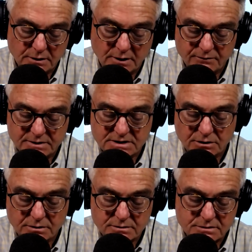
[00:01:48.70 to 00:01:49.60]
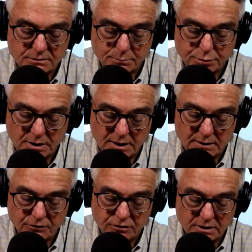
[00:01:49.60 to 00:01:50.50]
of his Herzl
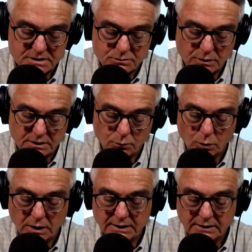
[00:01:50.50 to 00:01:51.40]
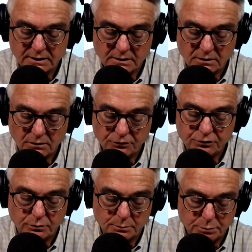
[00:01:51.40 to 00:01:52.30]
Prize. She has written widely on
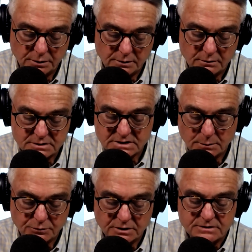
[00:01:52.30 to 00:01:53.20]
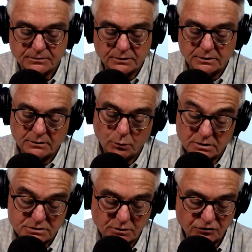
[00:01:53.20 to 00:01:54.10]
cultural and political subjects for the
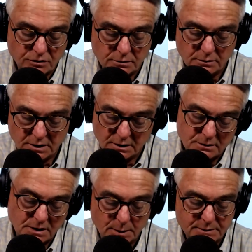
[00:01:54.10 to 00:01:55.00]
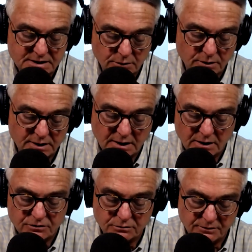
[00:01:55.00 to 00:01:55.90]
Wall Street Journal, Commentary,
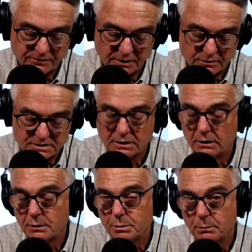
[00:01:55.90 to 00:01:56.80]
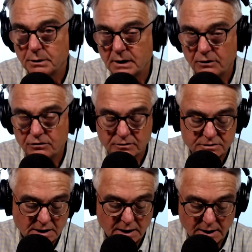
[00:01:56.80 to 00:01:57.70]
National Affairs, and other
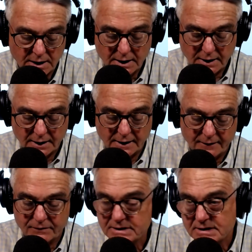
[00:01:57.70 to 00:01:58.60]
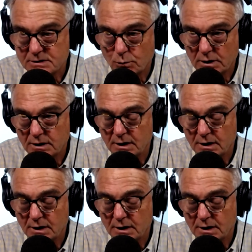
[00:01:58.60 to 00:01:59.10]
publications. This is a